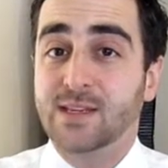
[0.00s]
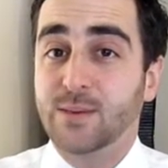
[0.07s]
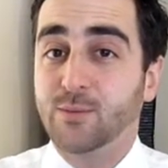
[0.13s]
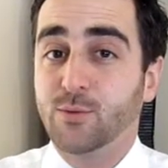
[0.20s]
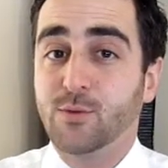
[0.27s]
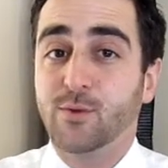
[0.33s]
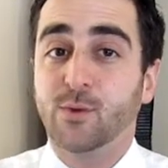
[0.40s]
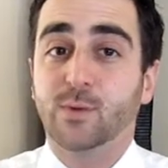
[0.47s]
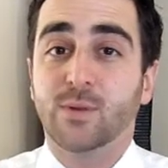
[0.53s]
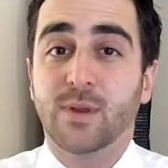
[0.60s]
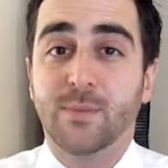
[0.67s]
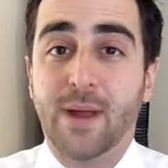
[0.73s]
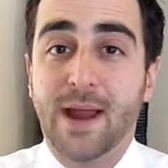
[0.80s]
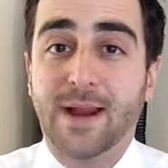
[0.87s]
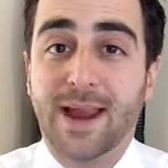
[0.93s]
The approval is when
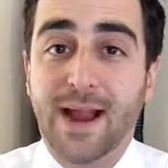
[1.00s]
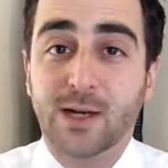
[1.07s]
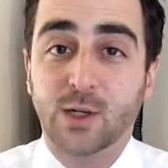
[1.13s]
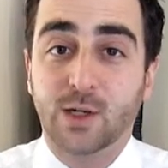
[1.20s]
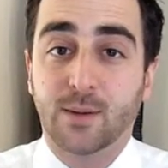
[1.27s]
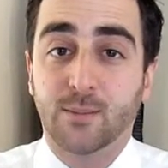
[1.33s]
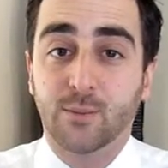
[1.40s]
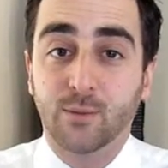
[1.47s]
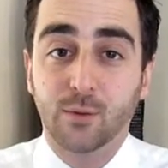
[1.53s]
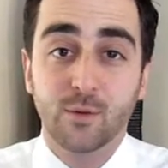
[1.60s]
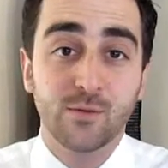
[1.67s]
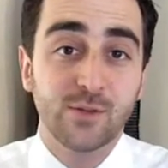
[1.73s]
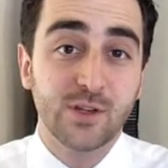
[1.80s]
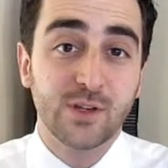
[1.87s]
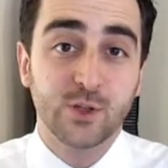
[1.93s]
the bank actually
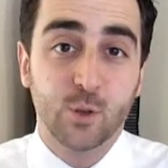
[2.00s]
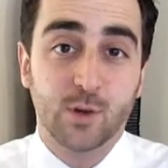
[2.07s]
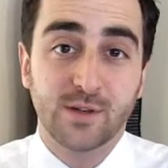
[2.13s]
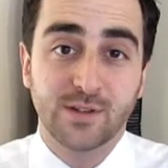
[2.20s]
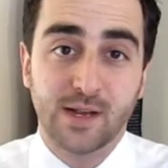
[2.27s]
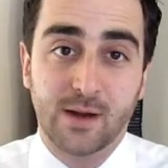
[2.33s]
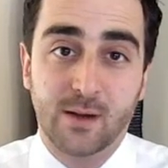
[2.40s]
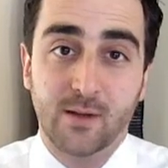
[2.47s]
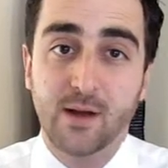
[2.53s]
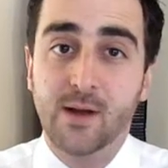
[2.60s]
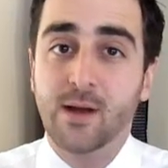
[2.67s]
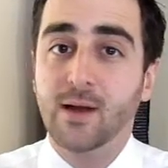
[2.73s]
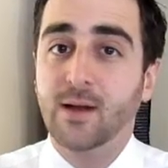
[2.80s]
approves the short sale.